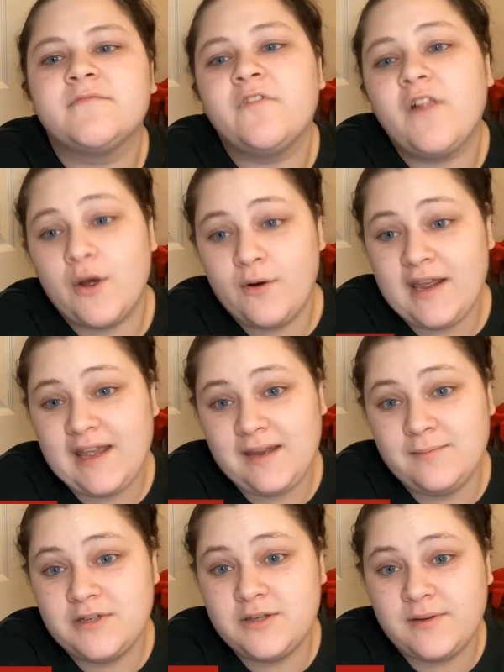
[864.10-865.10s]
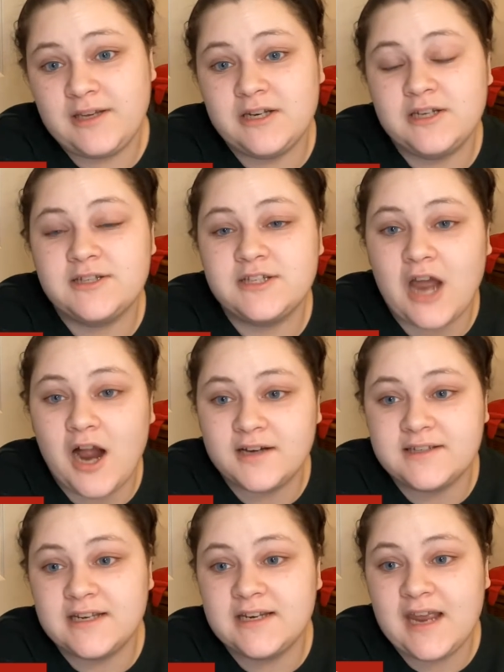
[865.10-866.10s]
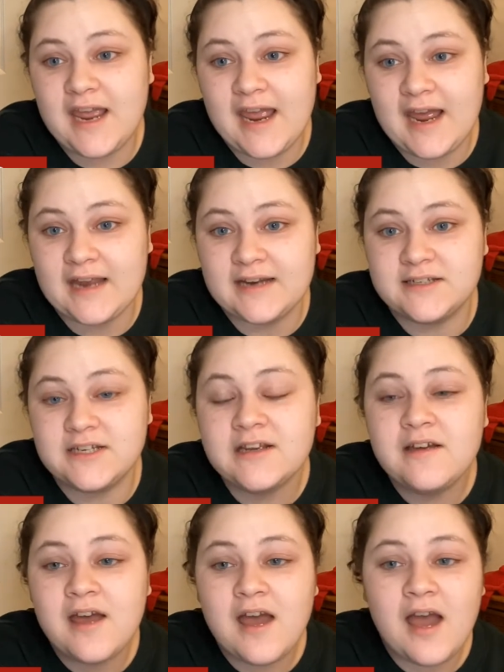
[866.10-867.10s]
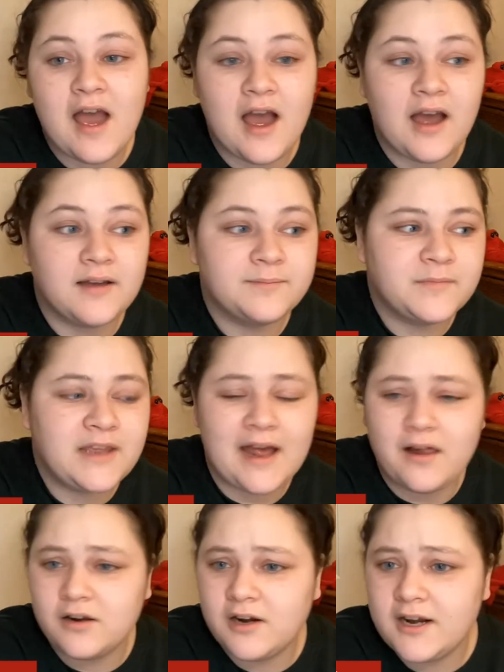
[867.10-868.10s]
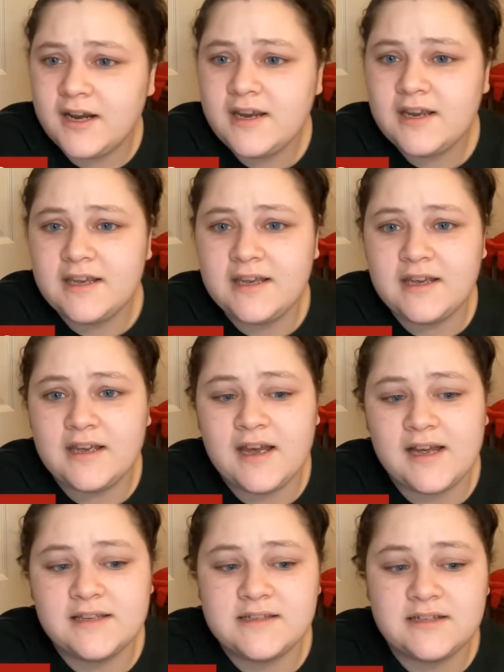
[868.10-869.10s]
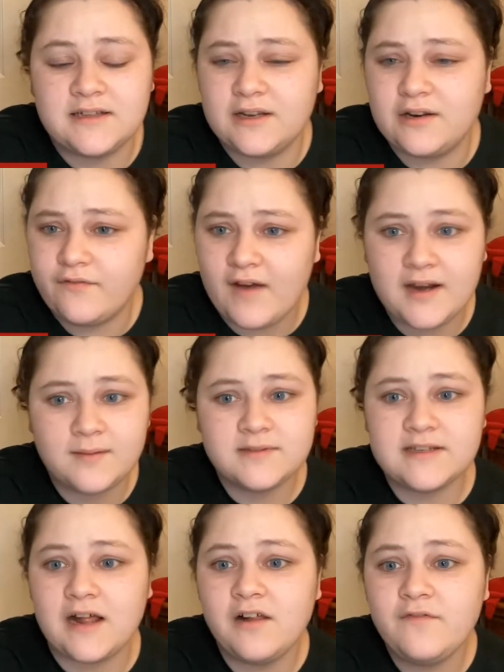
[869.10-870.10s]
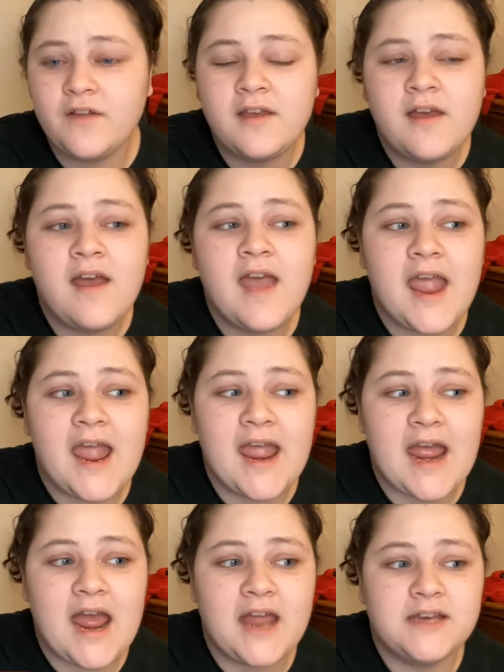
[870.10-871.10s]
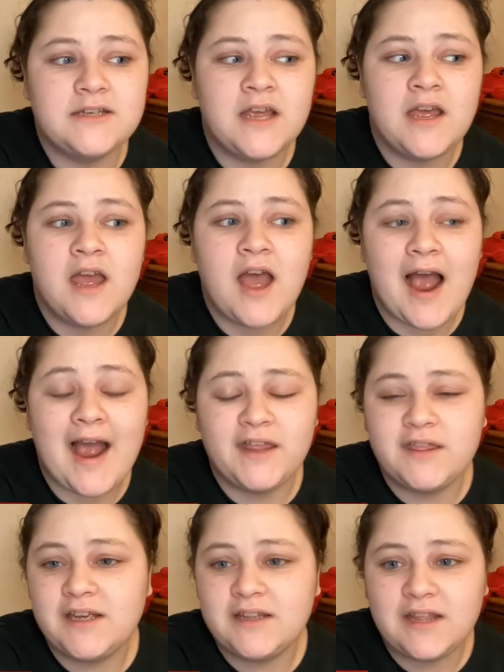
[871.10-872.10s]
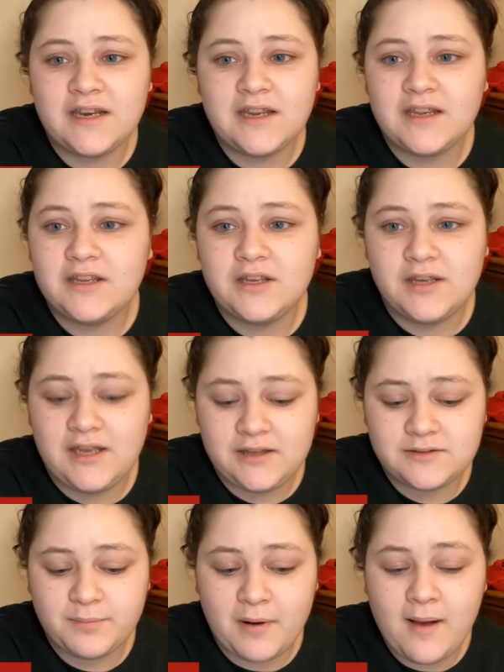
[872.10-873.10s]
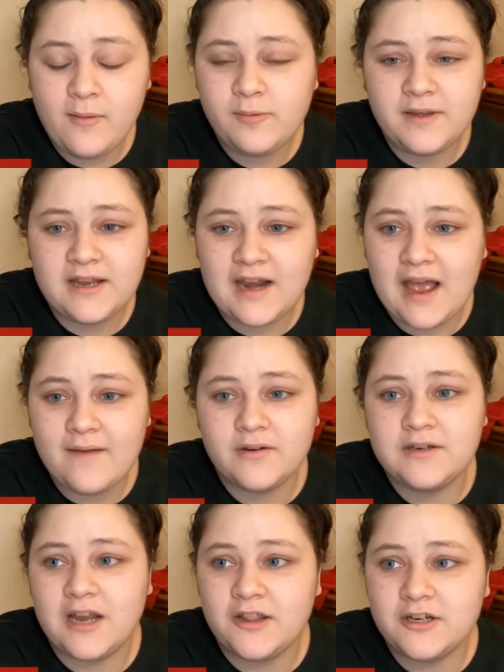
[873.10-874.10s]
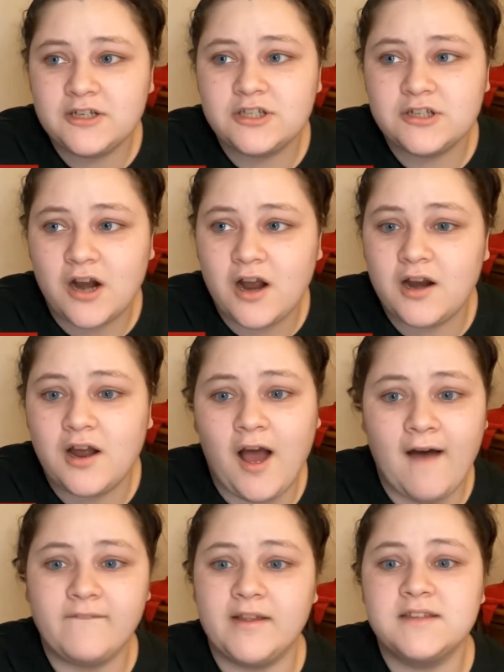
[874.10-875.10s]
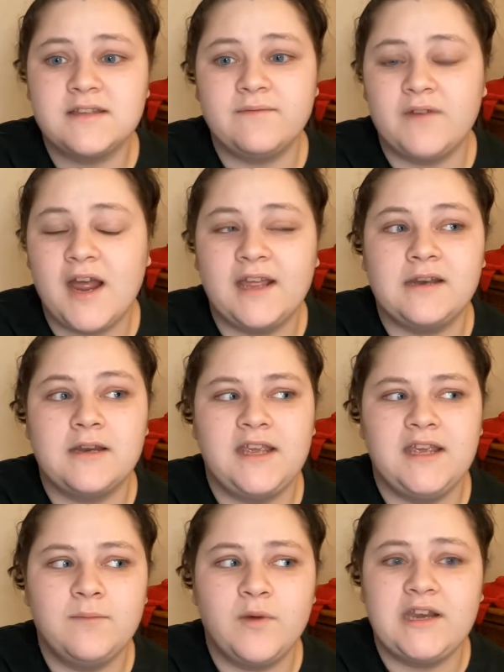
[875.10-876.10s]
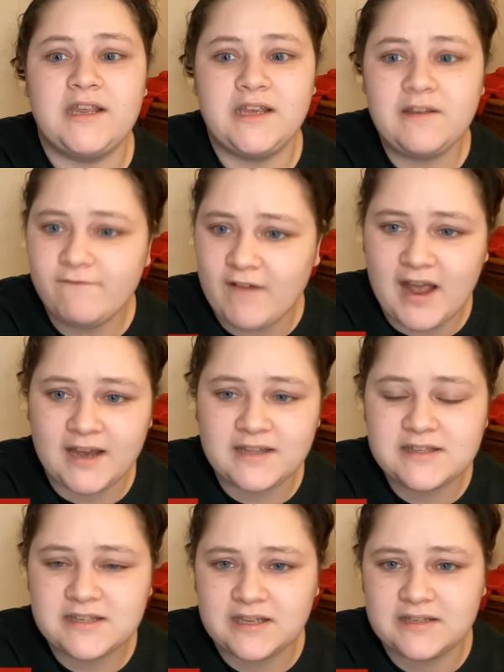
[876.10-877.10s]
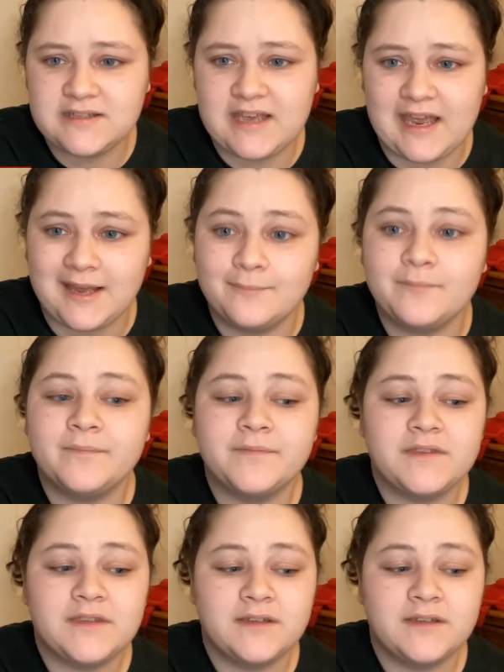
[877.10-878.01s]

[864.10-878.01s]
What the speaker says: floating in between Stockton and Calgary. He has solidified himself. And I think that he's probably going to have another strong offensive night. When he finds his game